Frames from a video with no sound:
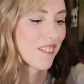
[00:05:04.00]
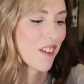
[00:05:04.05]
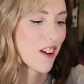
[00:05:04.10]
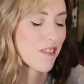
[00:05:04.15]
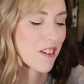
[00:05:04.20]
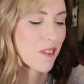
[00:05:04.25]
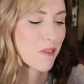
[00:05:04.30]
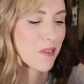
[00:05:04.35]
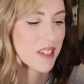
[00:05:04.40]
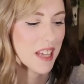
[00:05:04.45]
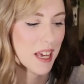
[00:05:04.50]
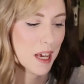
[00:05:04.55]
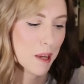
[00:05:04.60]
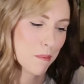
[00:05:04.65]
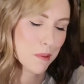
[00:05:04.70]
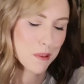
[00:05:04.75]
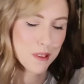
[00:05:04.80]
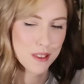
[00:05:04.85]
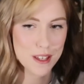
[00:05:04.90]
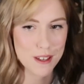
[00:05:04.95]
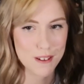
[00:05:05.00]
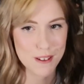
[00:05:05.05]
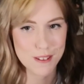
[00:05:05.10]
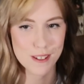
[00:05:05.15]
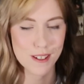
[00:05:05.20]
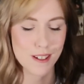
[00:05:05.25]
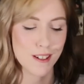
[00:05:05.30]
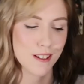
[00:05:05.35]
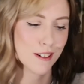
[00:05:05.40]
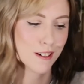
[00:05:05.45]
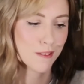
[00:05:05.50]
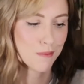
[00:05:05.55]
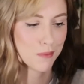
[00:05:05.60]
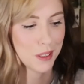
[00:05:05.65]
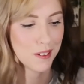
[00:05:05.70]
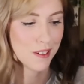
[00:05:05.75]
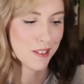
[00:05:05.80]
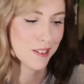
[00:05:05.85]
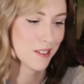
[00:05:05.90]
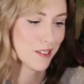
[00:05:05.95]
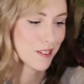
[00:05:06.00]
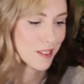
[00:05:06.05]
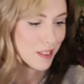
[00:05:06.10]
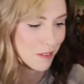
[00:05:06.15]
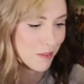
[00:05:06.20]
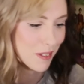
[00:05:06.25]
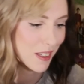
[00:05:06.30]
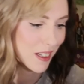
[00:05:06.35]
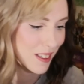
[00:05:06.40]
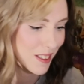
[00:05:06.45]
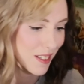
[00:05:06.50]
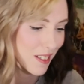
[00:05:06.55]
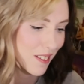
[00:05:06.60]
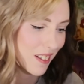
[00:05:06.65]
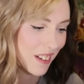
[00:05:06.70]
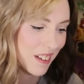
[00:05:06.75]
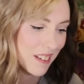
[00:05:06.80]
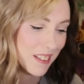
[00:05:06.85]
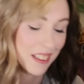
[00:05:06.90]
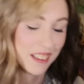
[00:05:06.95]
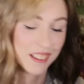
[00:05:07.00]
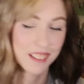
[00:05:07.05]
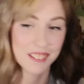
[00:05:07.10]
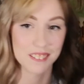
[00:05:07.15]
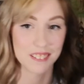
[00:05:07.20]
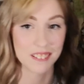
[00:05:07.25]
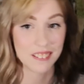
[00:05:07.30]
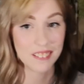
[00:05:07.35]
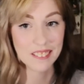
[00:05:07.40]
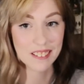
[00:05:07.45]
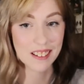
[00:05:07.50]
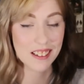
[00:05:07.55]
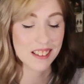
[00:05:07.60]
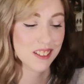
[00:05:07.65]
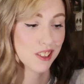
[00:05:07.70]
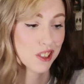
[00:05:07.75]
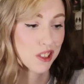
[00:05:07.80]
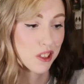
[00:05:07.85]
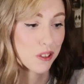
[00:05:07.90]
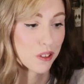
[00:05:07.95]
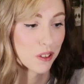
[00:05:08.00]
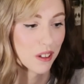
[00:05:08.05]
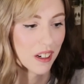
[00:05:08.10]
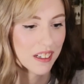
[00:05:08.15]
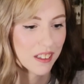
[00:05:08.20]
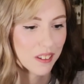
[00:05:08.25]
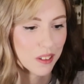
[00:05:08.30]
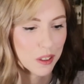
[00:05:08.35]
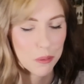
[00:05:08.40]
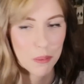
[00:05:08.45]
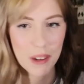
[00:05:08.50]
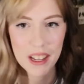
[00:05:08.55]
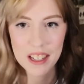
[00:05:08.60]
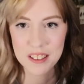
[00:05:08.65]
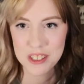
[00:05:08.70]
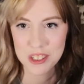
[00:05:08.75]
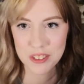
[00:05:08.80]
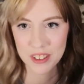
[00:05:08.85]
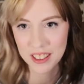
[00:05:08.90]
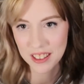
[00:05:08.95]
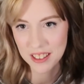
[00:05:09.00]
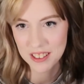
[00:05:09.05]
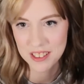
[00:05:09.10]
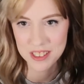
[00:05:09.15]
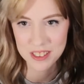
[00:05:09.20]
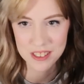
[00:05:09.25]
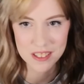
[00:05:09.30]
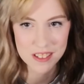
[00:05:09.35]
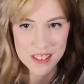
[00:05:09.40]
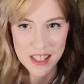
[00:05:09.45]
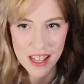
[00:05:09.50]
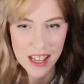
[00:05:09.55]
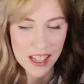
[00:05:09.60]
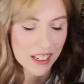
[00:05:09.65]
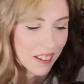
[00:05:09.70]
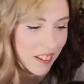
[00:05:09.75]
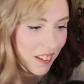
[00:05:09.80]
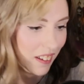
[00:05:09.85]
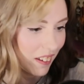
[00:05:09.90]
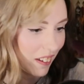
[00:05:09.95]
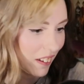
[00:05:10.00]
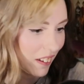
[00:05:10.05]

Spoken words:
know, my friend was like, put the Aussie in it because Aussie forgets it. I was like, all right, sure. I don't know why Australians are that